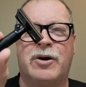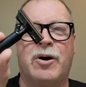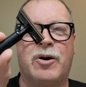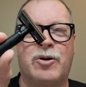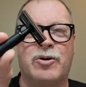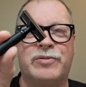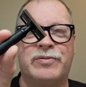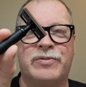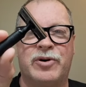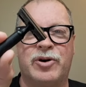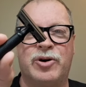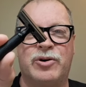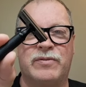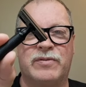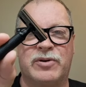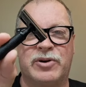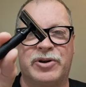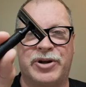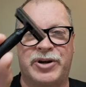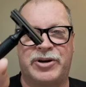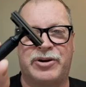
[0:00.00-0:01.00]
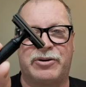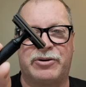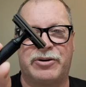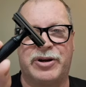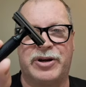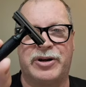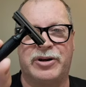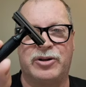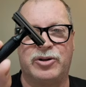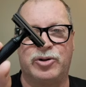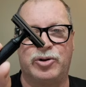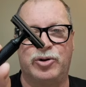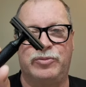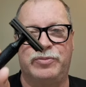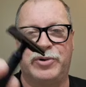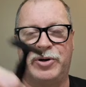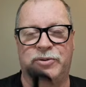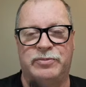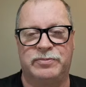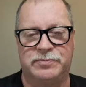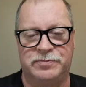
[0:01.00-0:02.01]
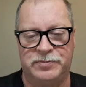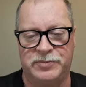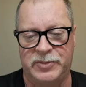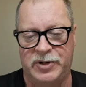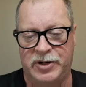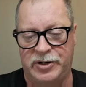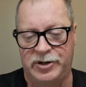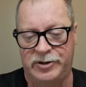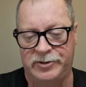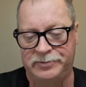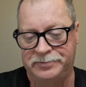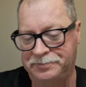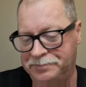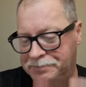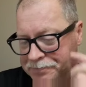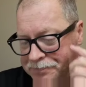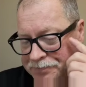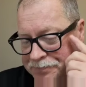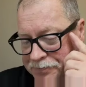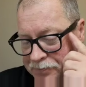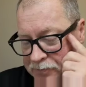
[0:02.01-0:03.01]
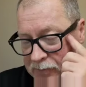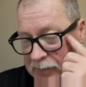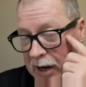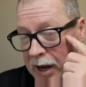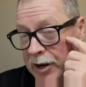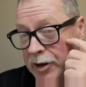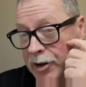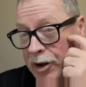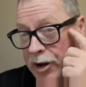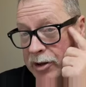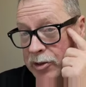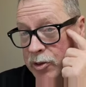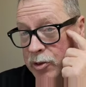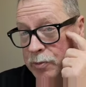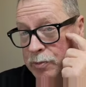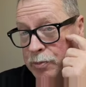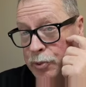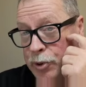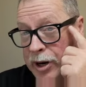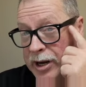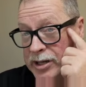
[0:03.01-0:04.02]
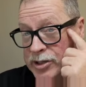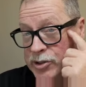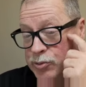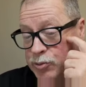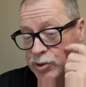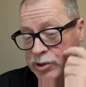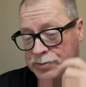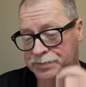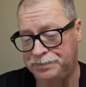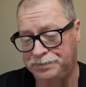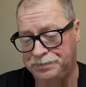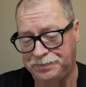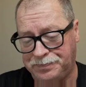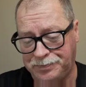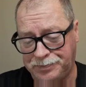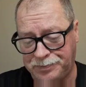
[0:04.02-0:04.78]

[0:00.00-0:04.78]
Karve Overlander in aluminum. Um, I like the brass one.